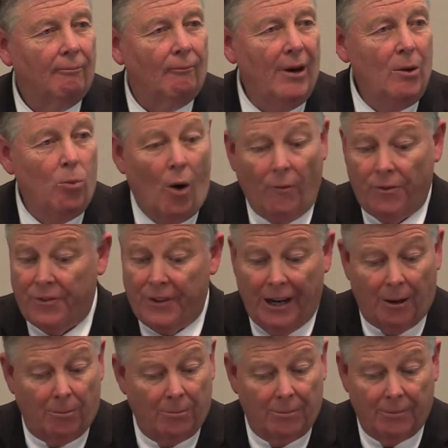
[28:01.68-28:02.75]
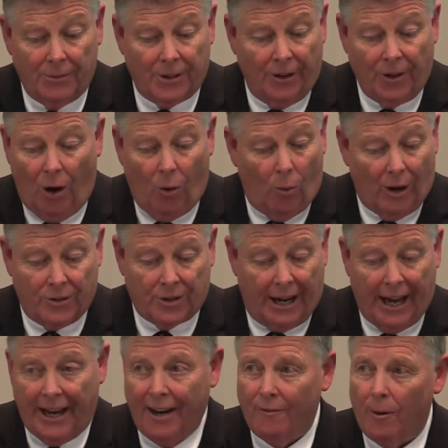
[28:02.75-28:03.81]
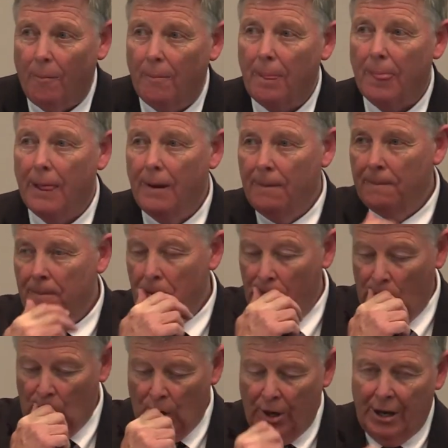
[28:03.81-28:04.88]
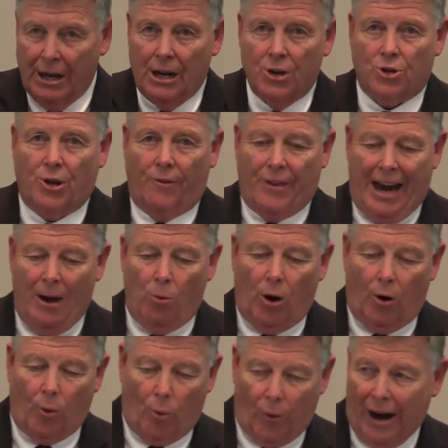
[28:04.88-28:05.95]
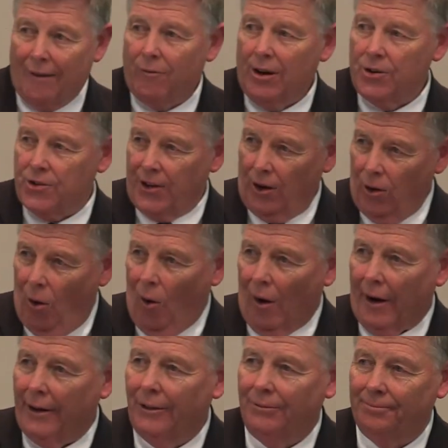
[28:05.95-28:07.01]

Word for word: We want them to know what's ahead of them so they will reverence the Lord